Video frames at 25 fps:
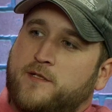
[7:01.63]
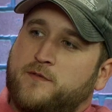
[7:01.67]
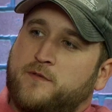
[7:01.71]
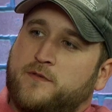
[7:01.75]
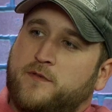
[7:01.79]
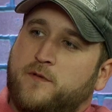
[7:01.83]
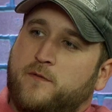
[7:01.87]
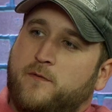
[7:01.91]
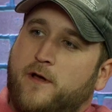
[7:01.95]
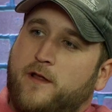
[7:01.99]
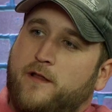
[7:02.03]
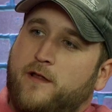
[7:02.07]
with
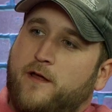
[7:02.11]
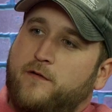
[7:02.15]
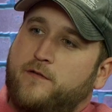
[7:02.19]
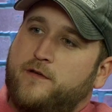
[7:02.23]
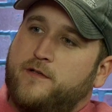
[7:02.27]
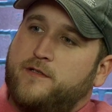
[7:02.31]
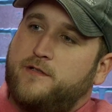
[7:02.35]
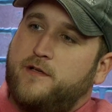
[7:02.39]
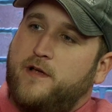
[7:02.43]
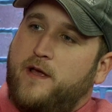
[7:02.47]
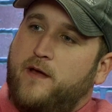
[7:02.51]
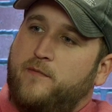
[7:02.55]
the way they
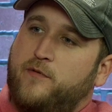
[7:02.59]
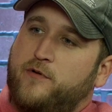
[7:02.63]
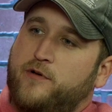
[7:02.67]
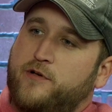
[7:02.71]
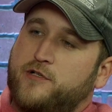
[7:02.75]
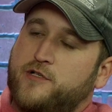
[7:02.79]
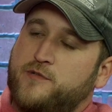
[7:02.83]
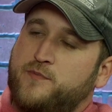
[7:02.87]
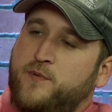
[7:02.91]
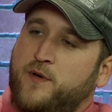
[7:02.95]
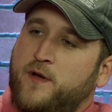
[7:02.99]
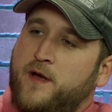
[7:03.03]
was able to
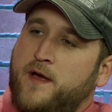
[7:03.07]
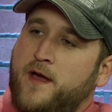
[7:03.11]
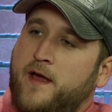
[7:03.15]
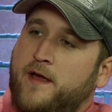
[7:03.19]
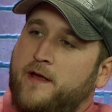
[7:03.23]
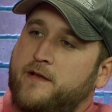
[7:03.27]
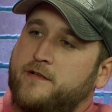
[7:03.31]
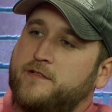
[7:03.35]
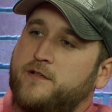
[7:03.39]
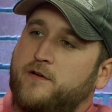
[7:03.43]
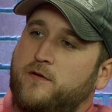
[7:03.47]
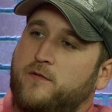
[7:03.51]
just put
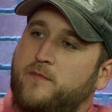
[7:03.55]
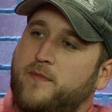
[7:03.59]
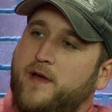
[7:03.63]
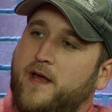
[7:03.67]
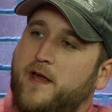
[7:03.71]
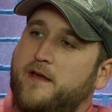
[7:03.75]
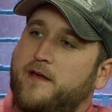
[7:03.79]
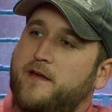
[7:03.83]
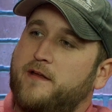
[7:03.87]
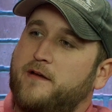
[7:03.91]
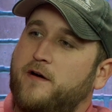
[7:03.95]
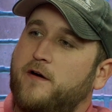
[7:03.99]
hands on
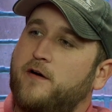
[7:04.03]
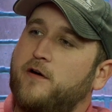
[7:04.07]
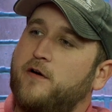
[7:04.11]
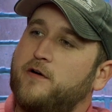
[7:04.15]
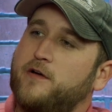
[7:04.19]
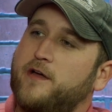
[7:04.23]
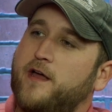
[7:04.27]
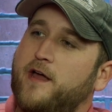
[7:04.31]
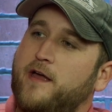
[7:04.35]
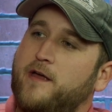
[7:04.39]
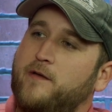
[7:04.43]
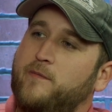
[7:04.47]
man all
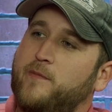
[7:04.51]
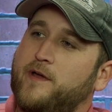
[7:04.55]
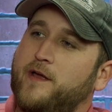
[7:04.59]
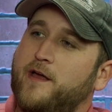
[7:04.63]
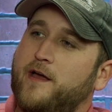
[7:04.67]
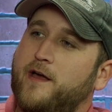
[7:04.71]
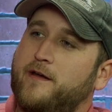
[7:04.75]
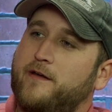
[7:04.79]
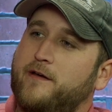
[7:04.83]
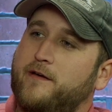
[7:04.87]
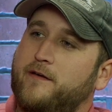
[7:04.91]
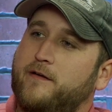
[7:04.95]
game and
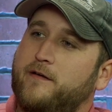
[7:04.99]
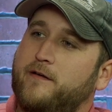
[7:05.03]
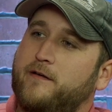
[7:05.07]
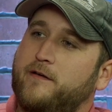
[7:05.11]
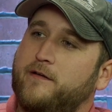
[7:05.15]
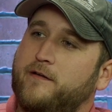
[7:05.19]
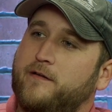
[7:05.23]
kind of.